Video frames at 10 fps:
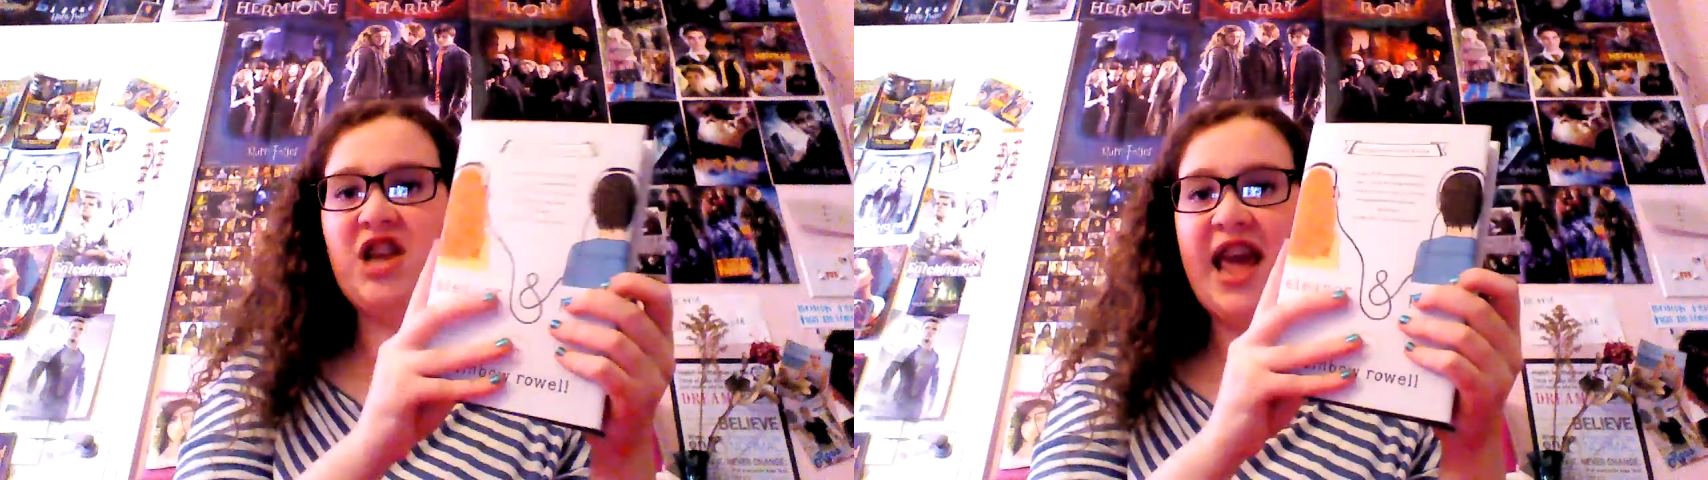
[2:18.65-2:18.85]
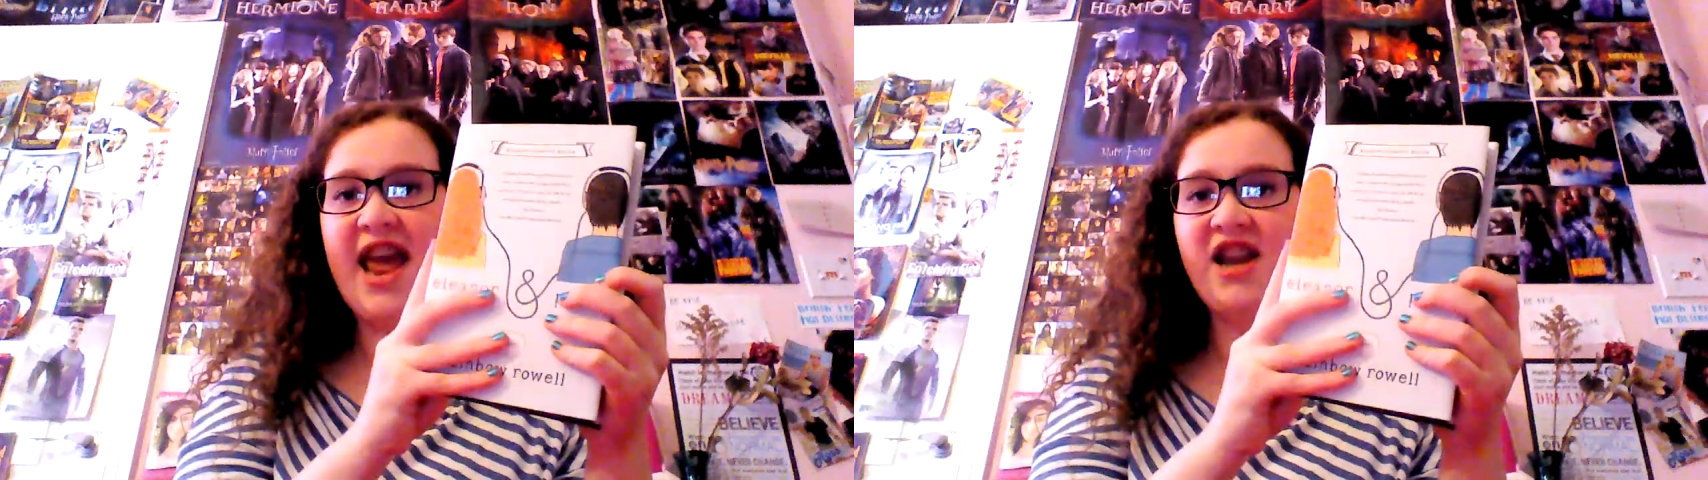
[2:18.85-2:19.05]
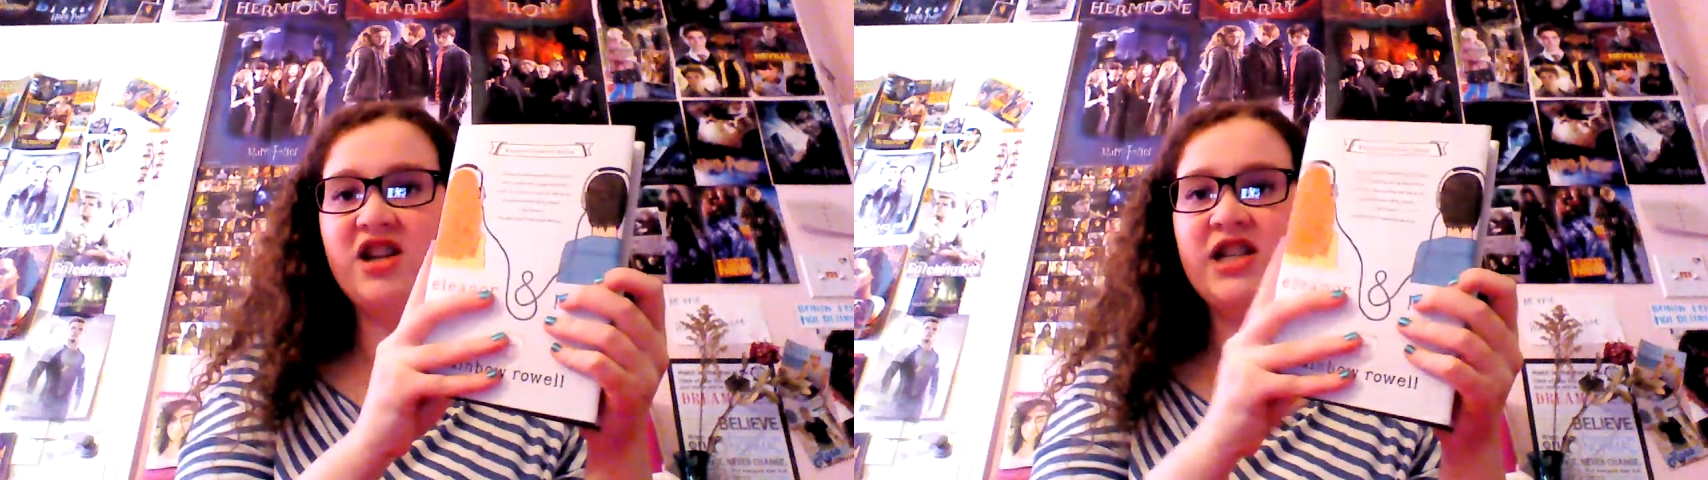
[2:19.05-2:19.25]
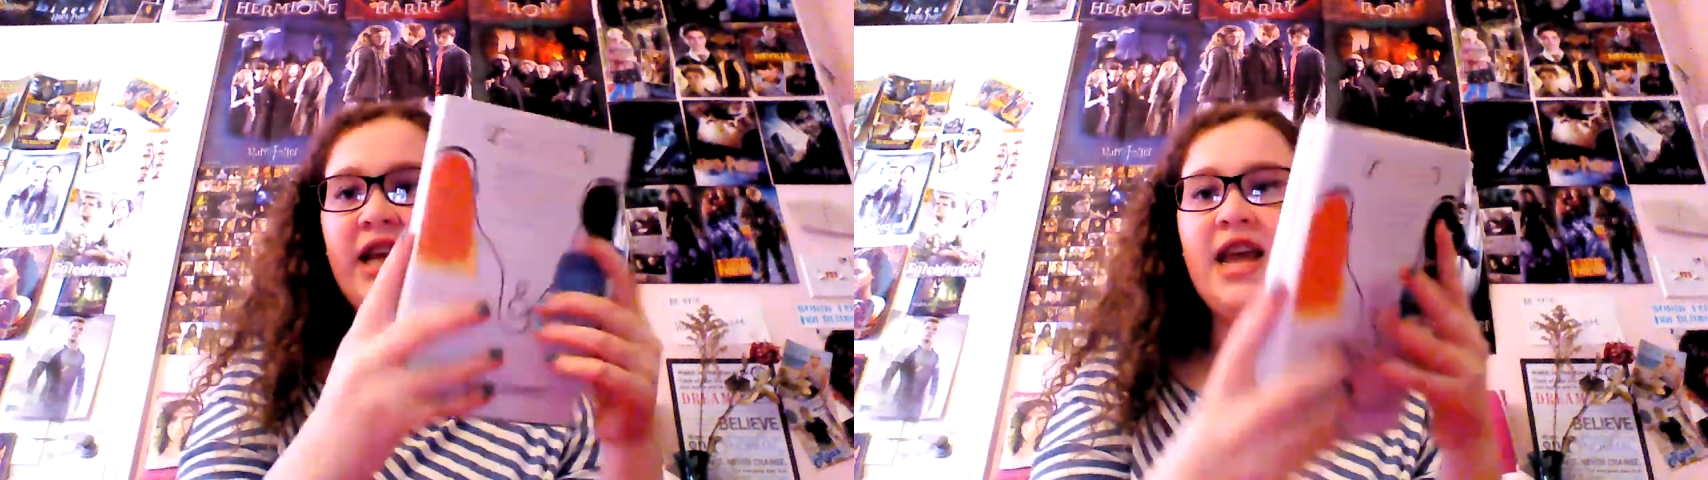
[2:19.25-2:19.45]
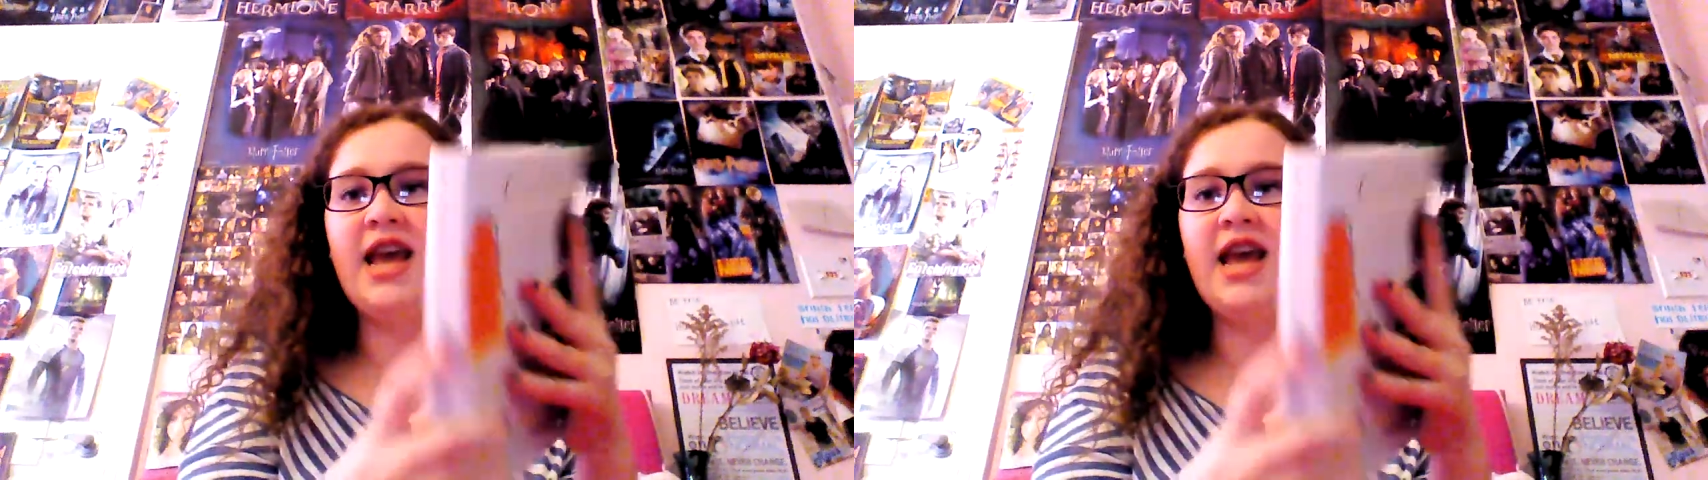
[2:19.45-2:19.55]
tint,